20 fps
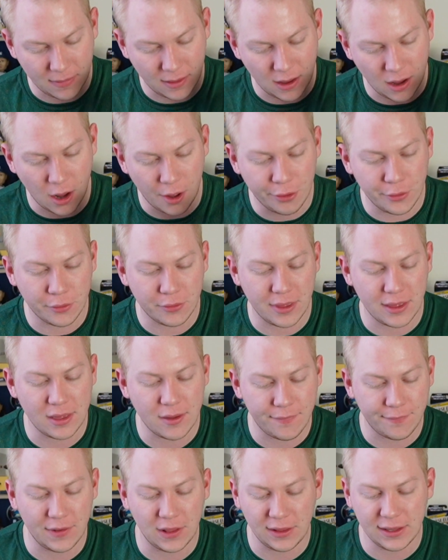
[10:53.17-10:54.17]
other than the
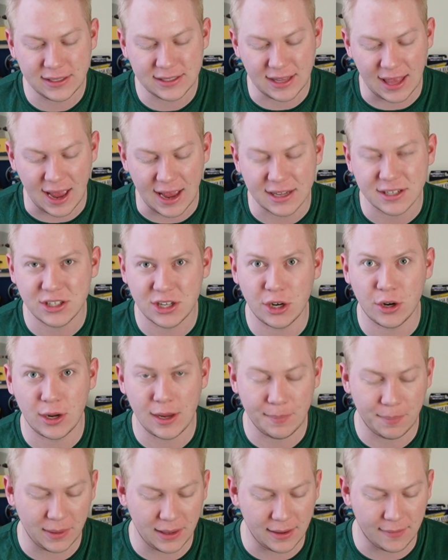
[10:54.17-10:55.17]
Phillies last year. He
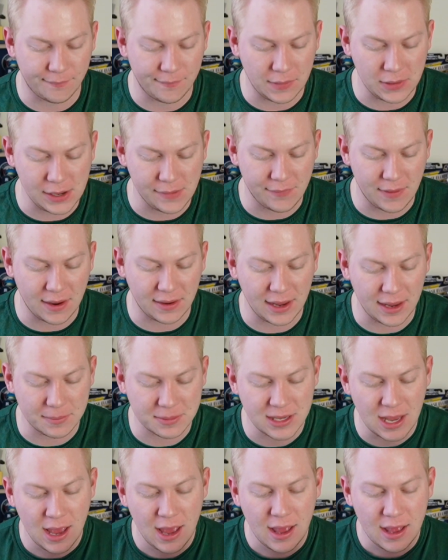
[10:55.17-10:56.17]
played in 55 games
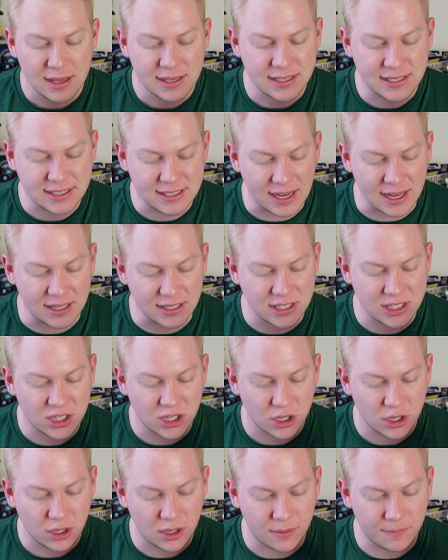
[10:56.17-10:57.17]
since.
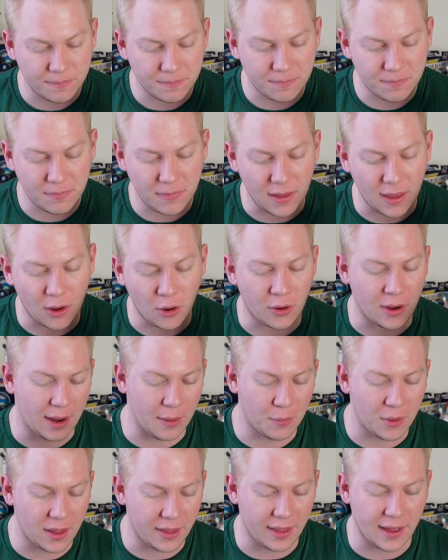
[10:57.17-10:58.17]
Okay,
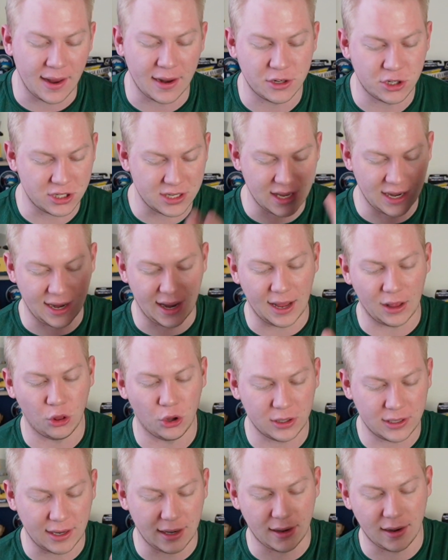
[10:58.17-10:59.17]
well, I'm just kidding. I
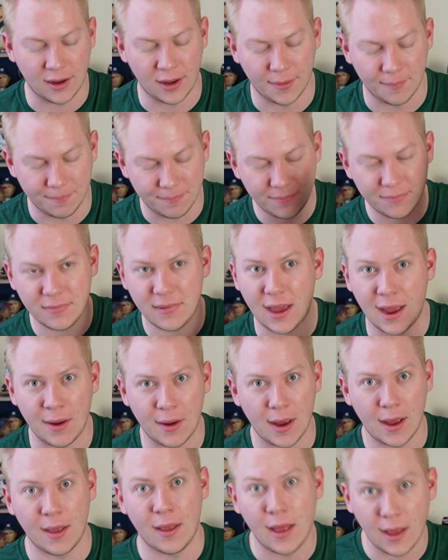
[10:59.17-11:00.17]
looked at. Um, I
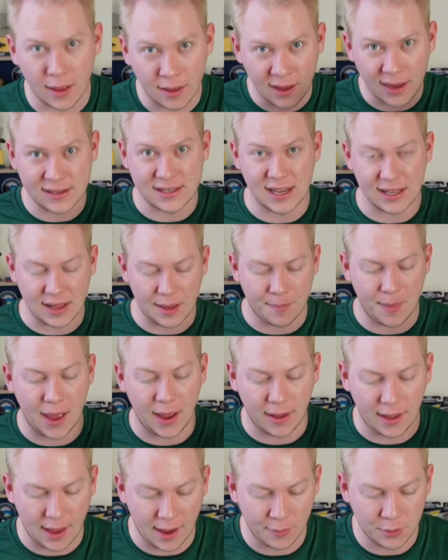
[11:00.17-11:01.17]
I take that
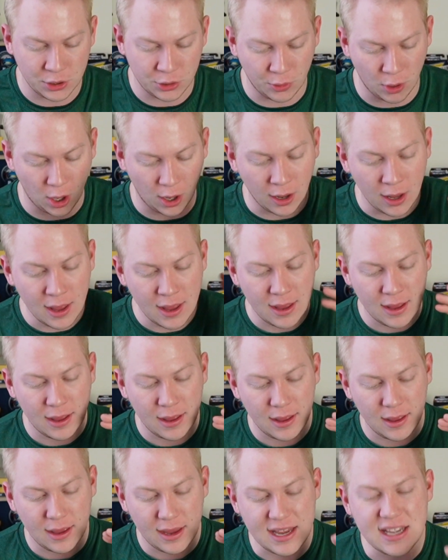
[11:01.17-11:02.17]
back. I was wrong.
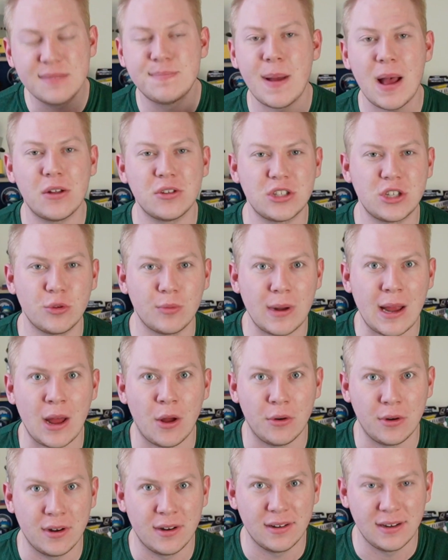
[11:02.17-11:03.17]
He's bounced
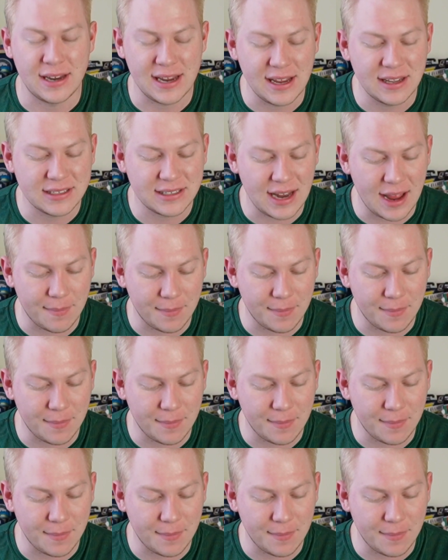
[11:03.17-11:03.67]
around. He has not